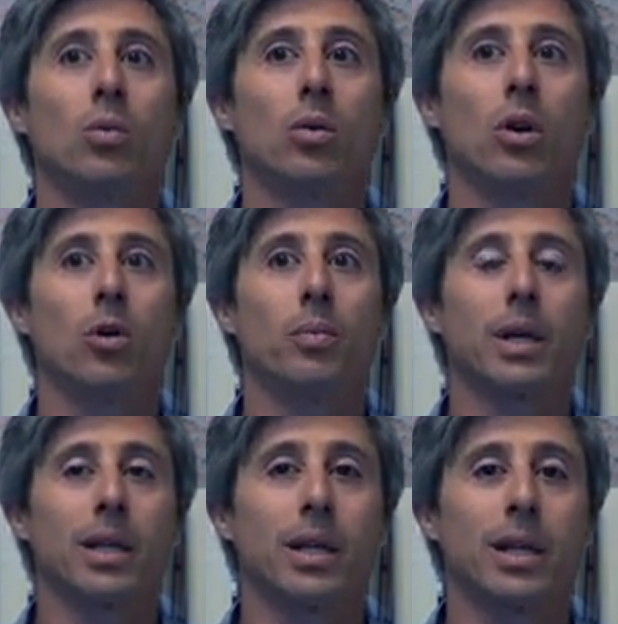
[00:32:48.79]
We're
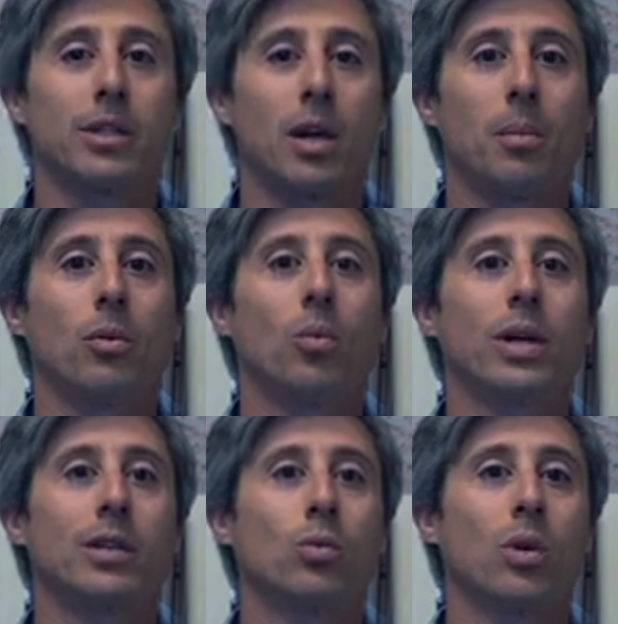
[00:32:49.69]
hoping in the next couple of
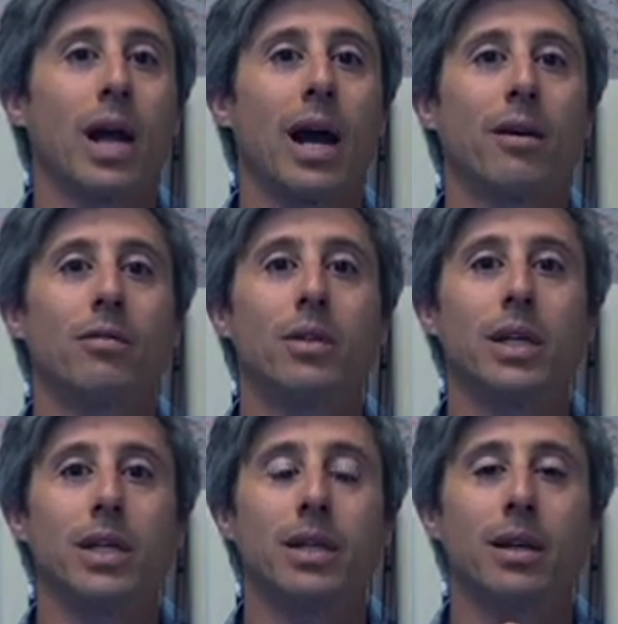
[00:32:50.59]
weeks we'll have
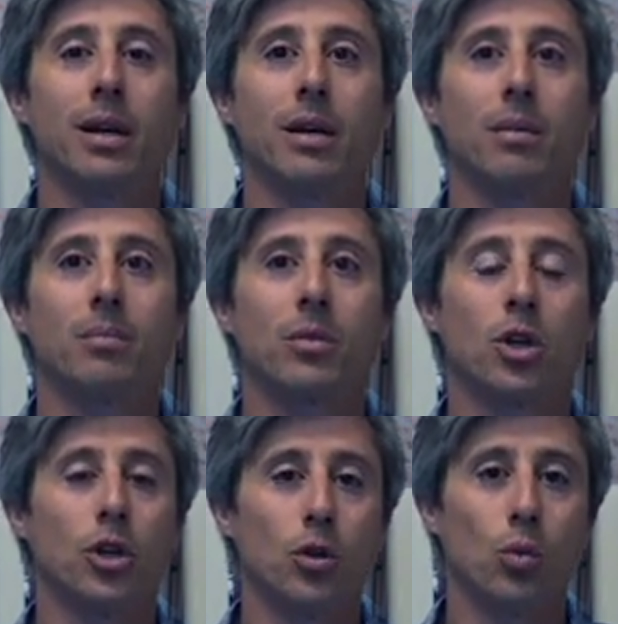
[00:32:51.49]
the
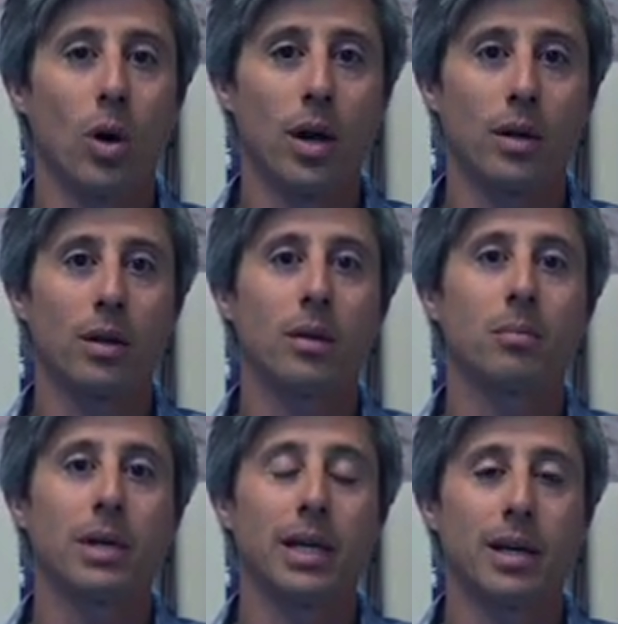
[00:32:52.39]
Q1
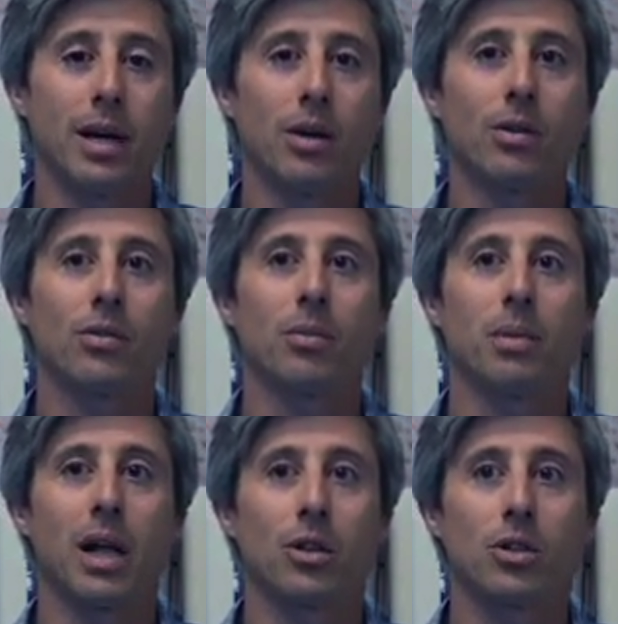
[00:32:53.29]
P&Ls and
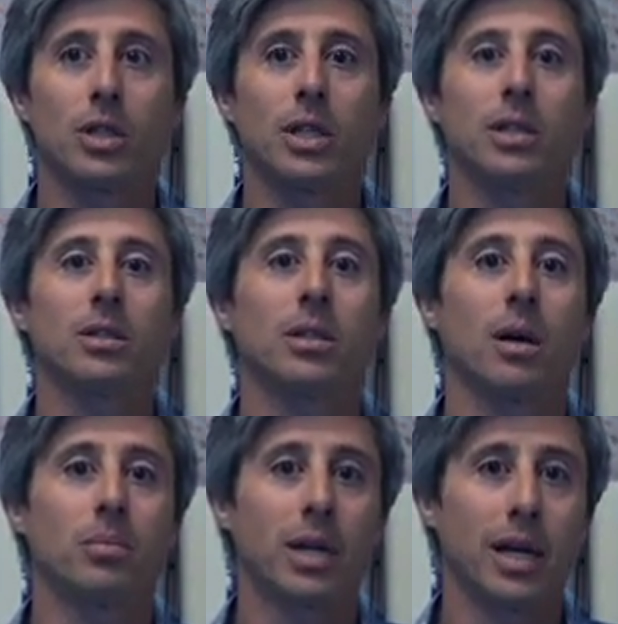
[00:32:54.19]
balance sheets
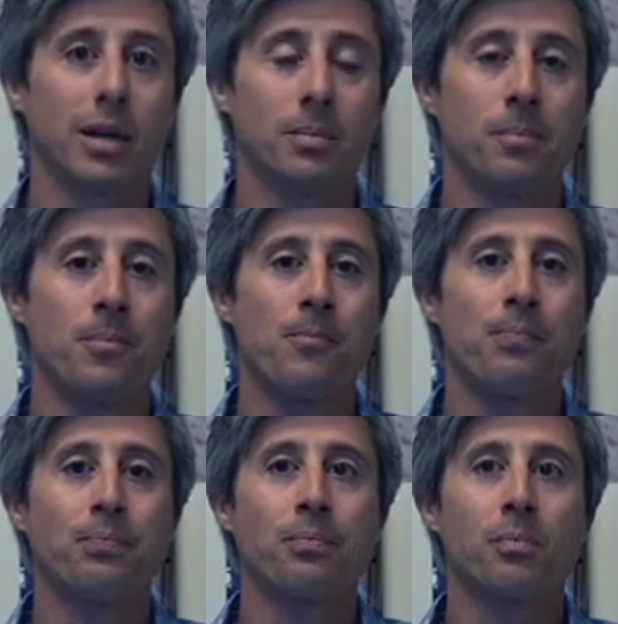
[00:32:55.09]
updated,
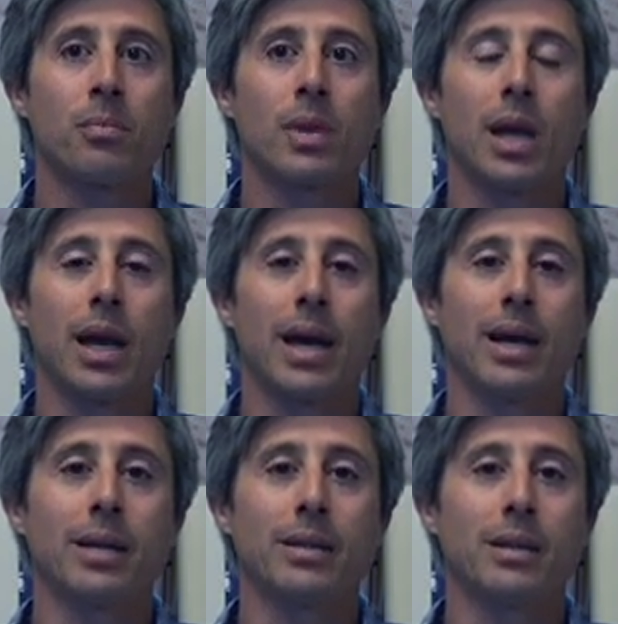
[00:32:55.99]

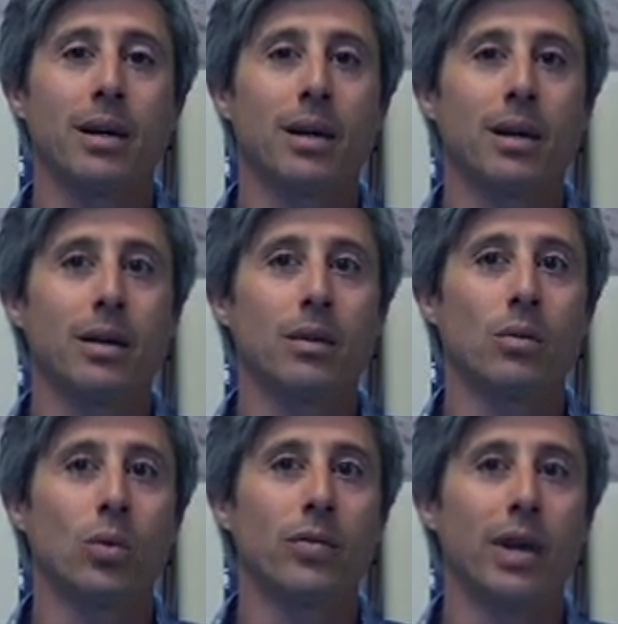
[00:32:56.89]
and
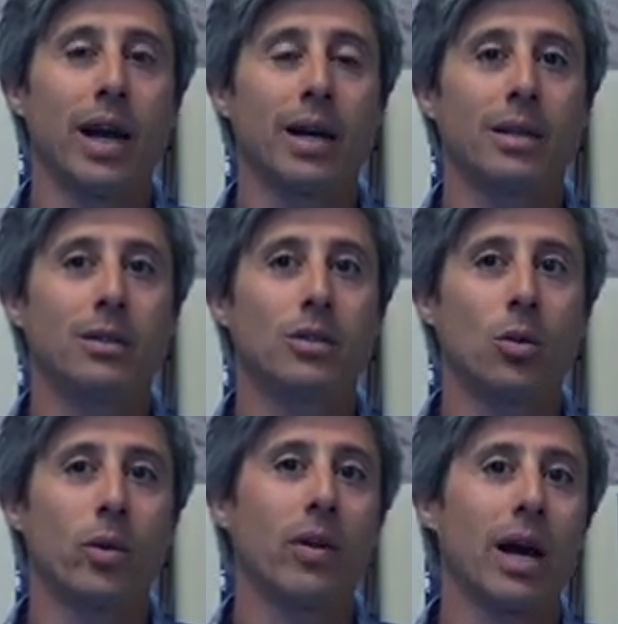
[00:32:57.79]
we've added some